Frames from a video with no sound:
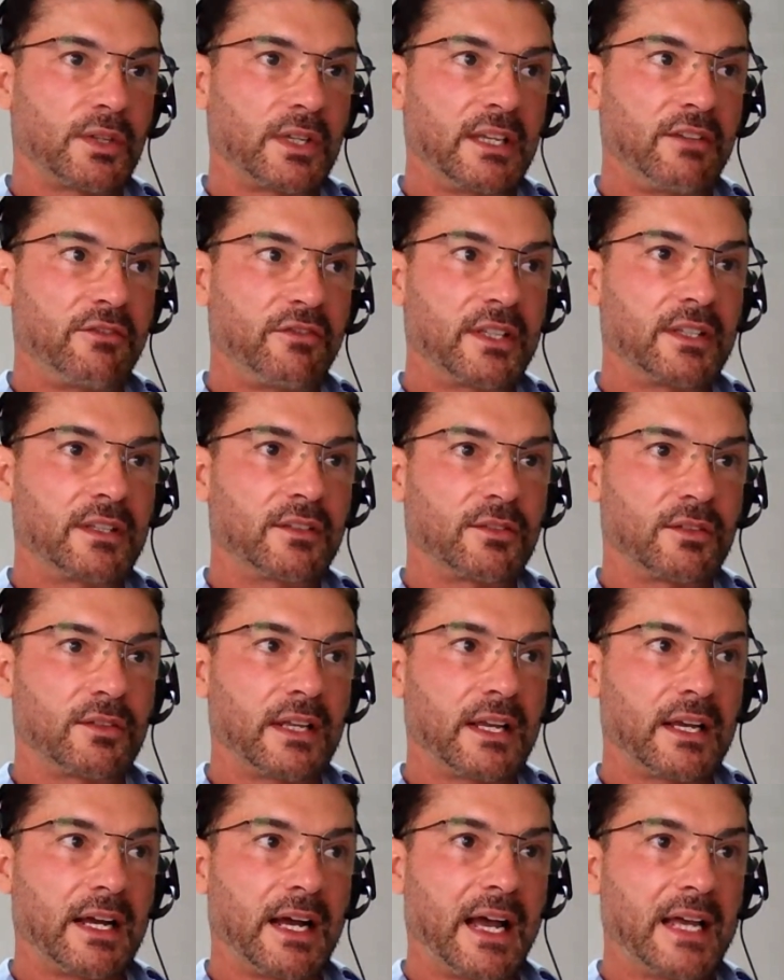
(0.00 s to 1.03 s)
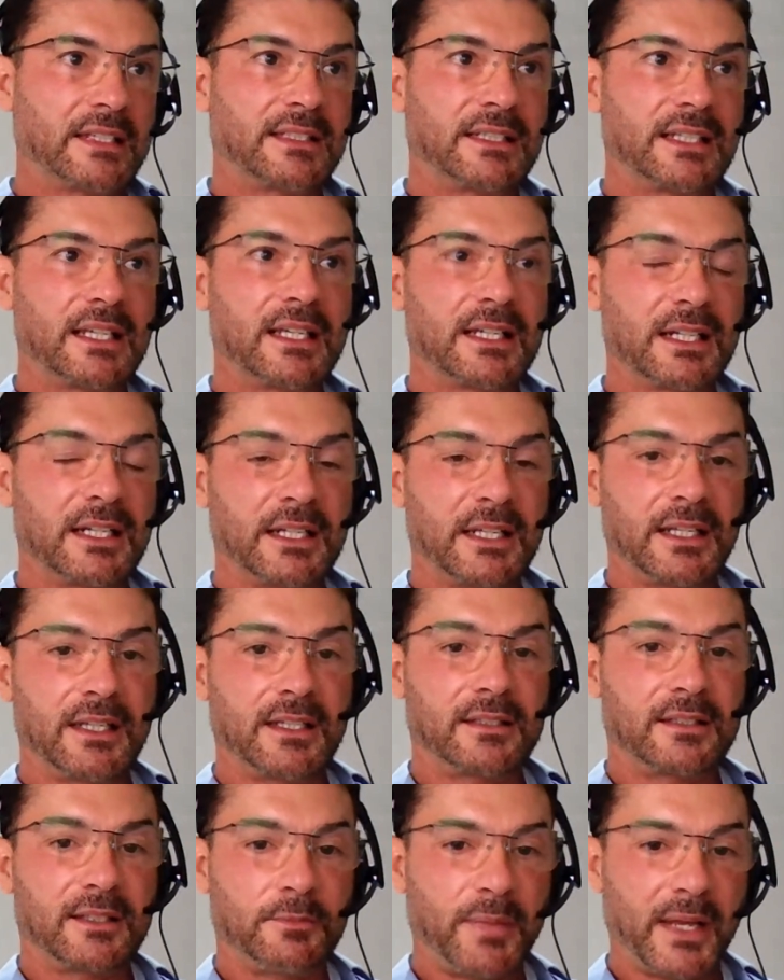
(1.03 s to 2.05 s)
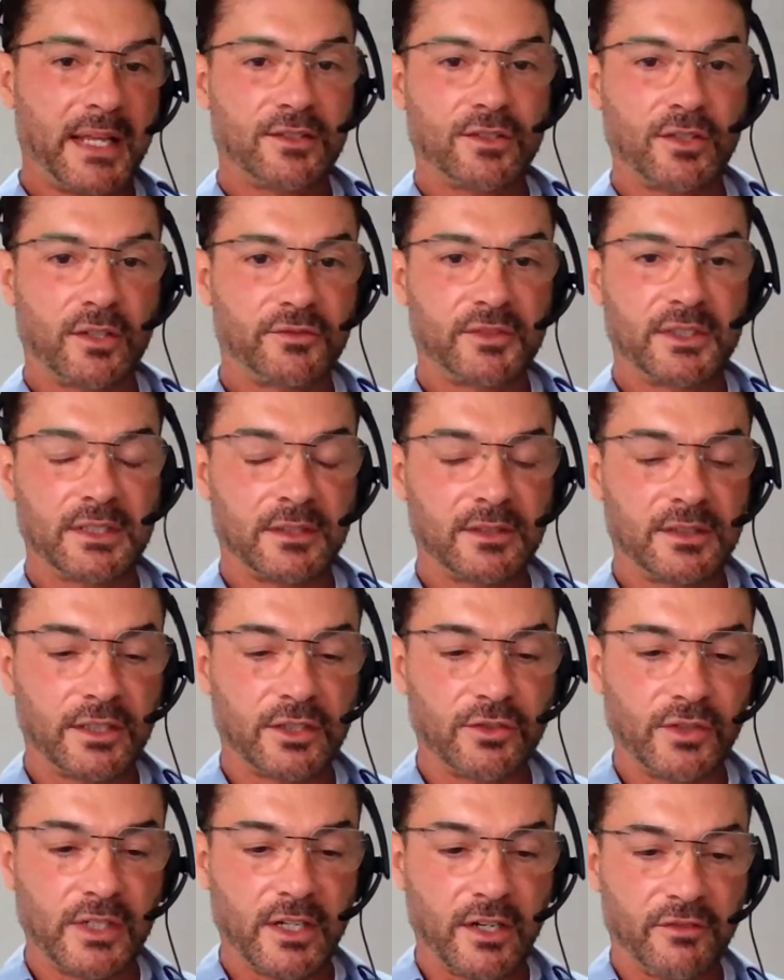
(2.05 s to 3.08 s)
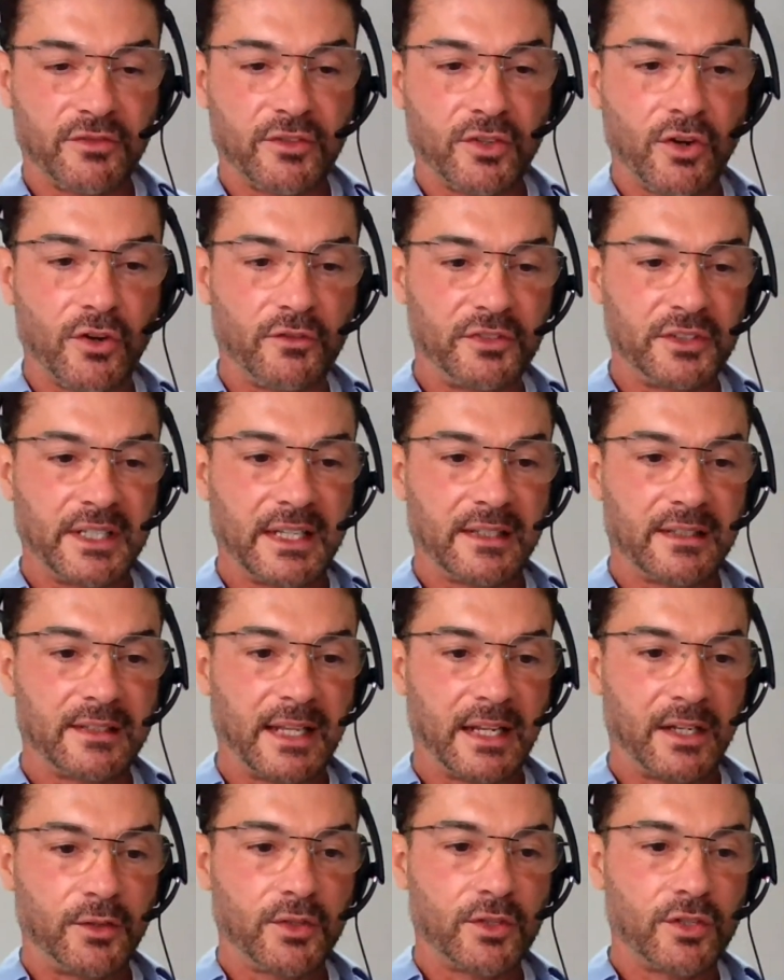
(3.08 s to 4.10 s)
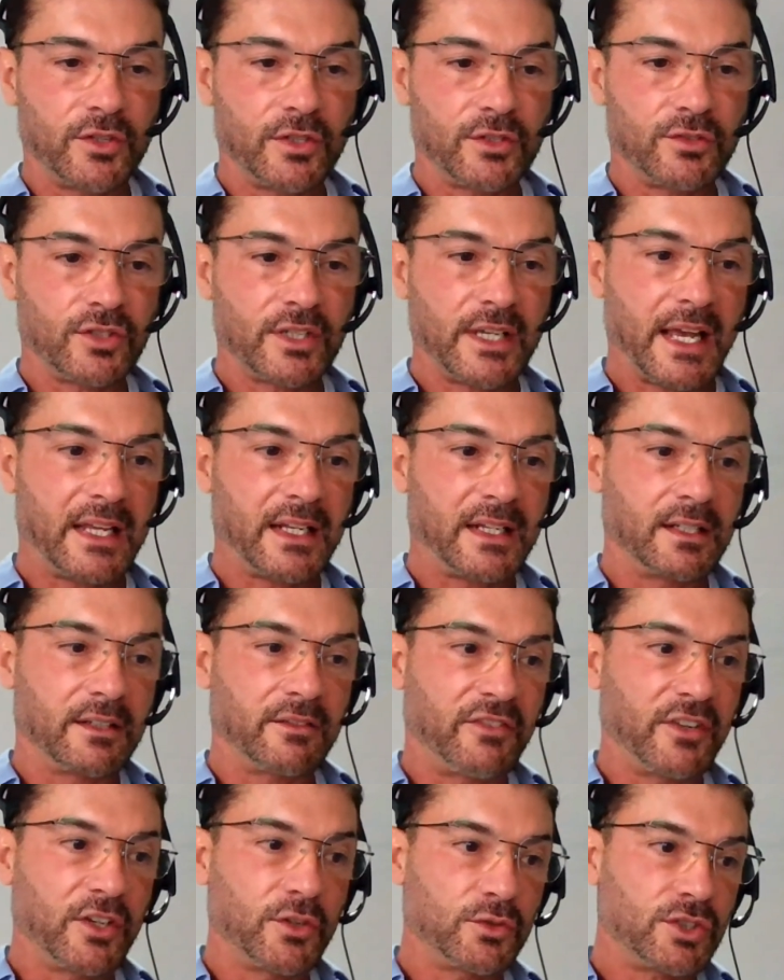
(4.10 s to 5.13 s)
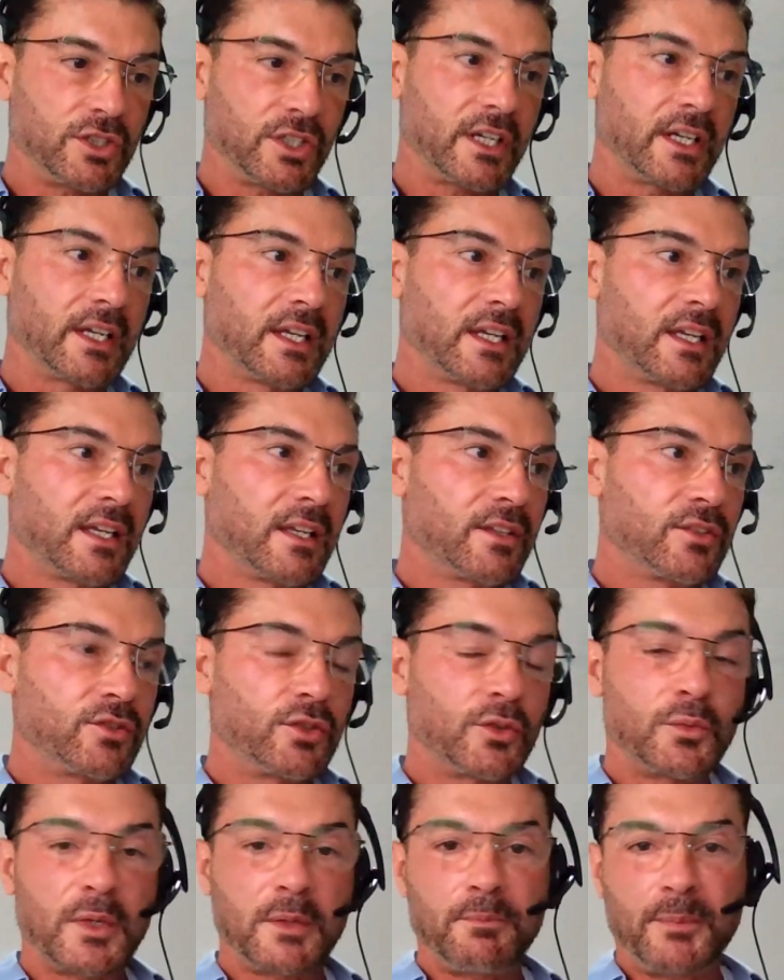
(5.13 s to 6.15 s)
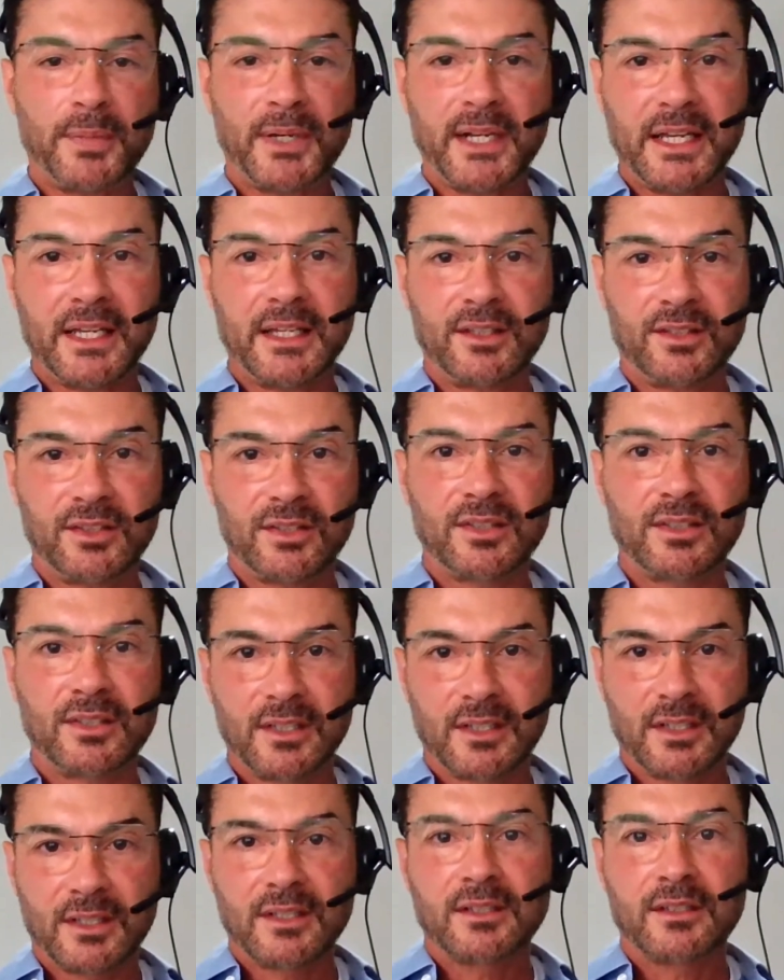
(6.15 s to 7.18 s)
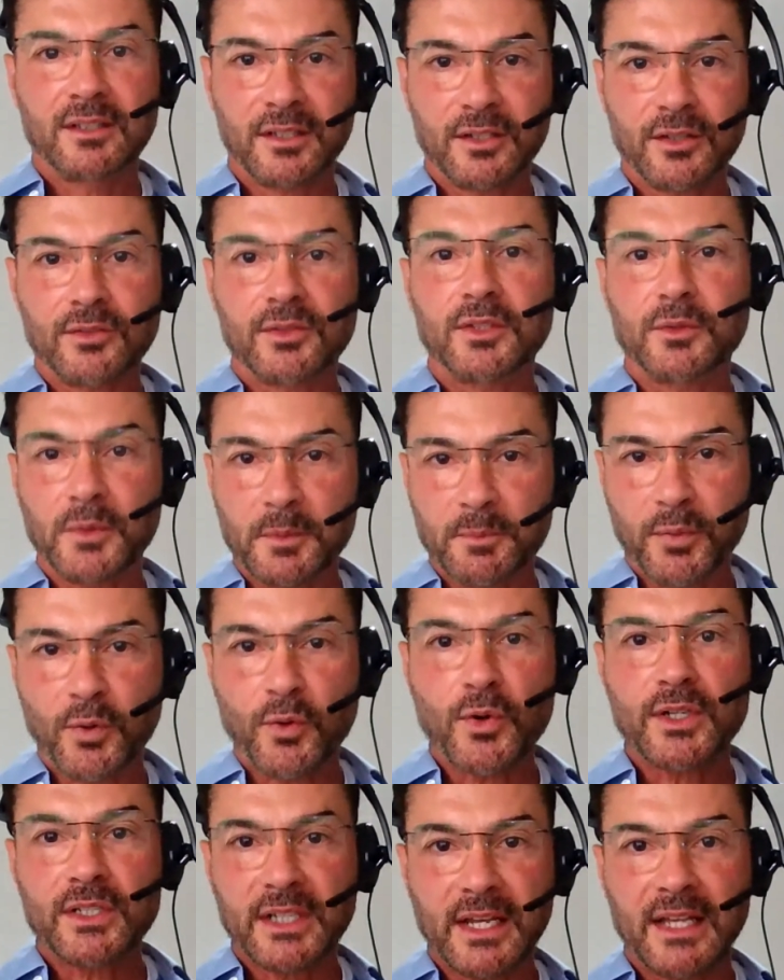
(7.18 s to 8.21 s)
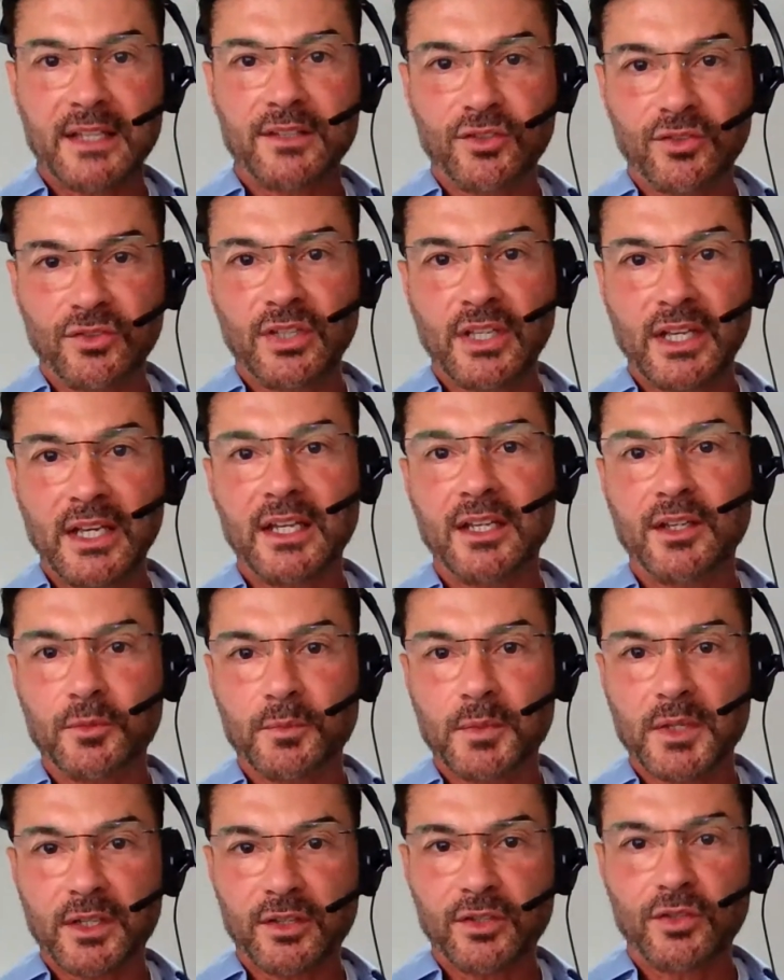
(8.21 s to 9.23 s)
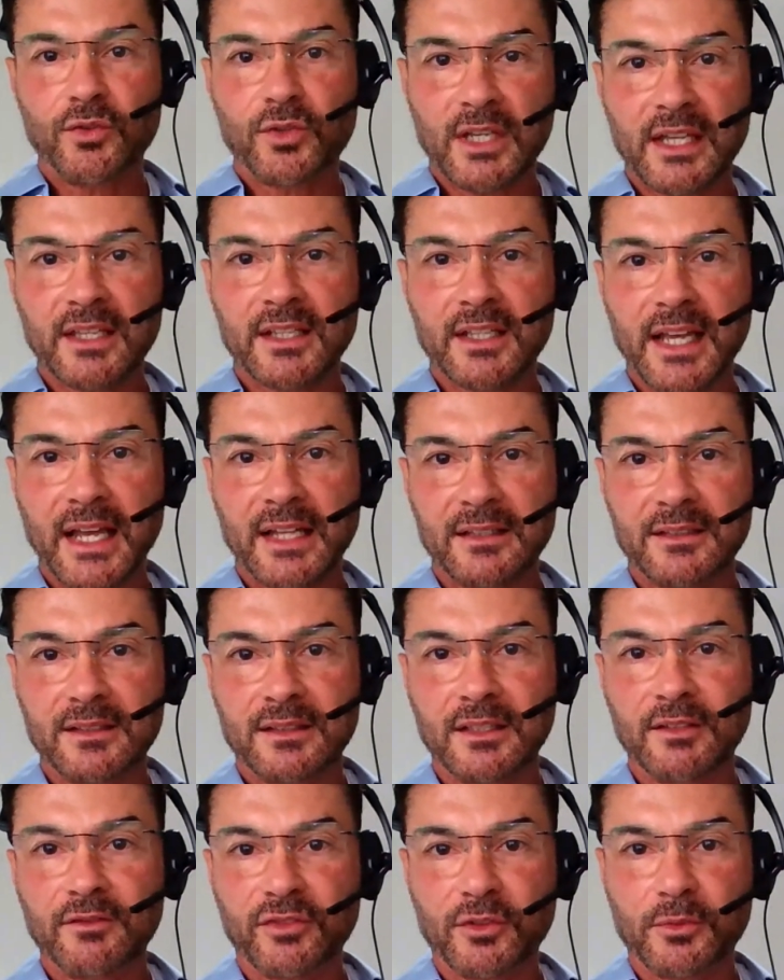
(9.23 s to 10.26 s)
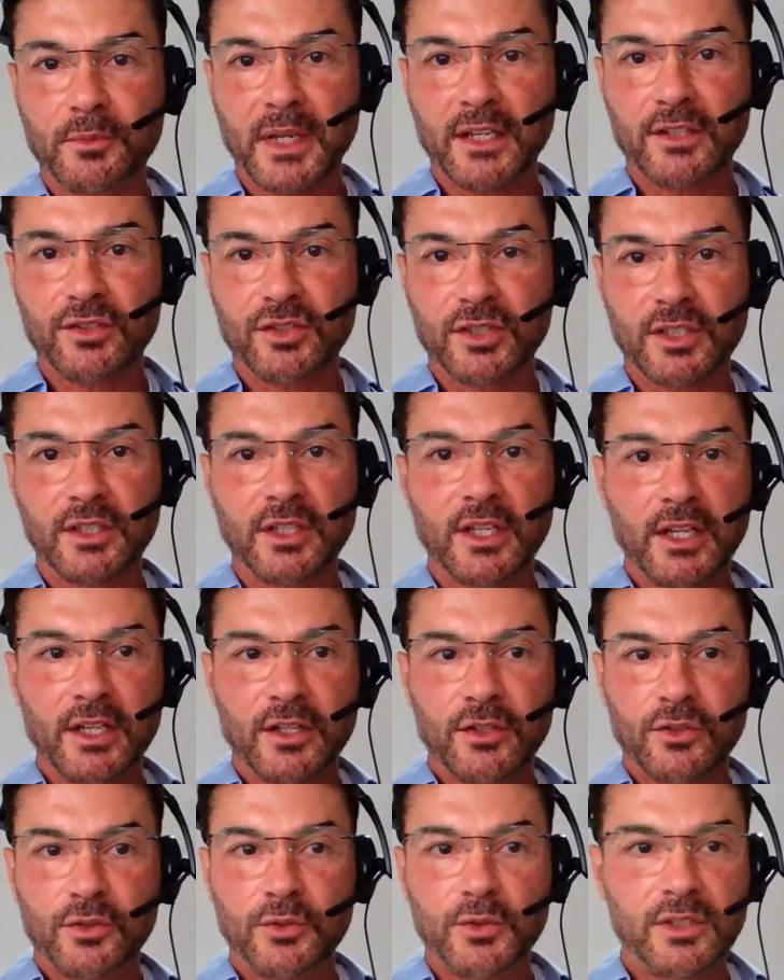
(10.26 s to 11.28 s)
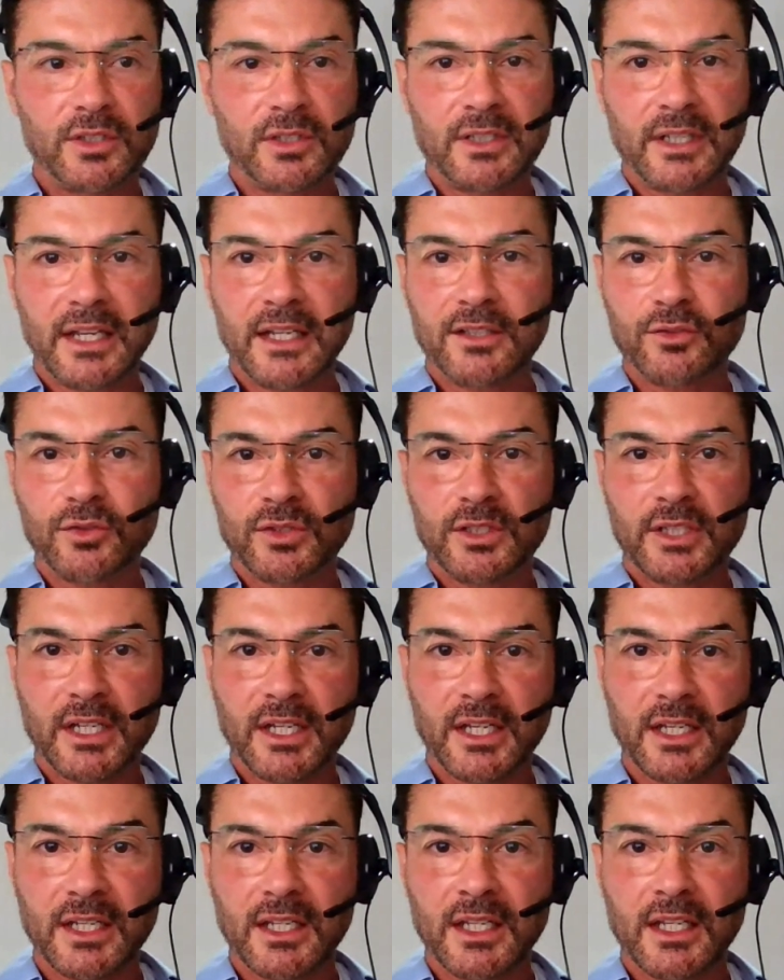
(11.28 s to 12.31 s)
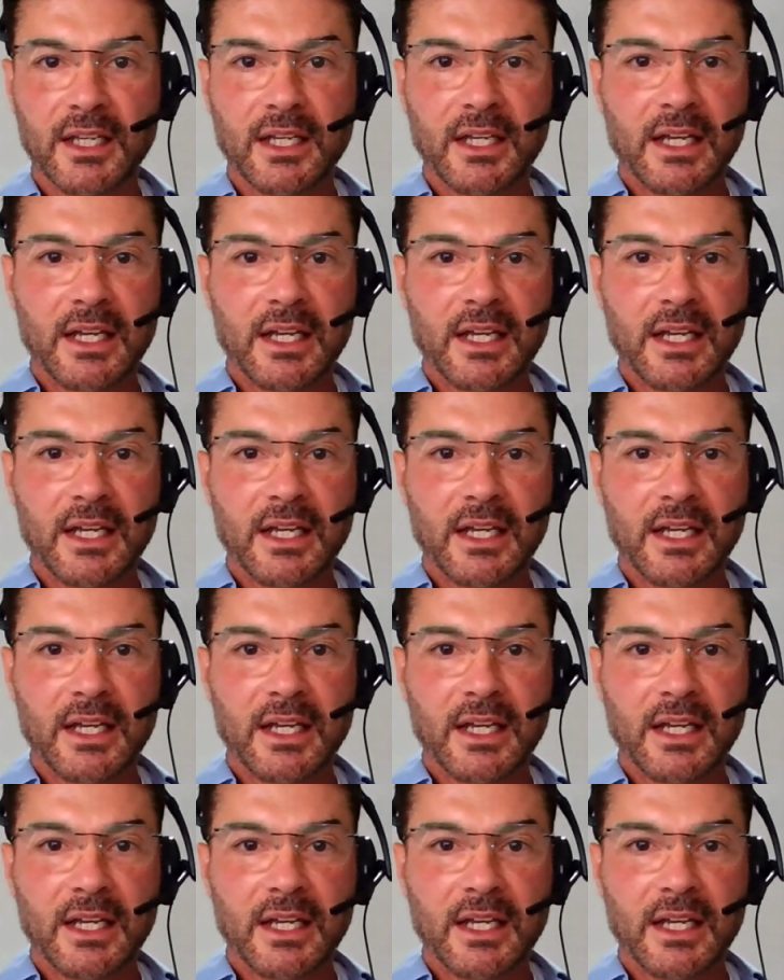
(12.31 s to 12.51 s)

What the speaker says: even ideally, depends of the degree of confidence that you're going to get in the future, to replace the report, as you say, because you can get this information through the day-to-day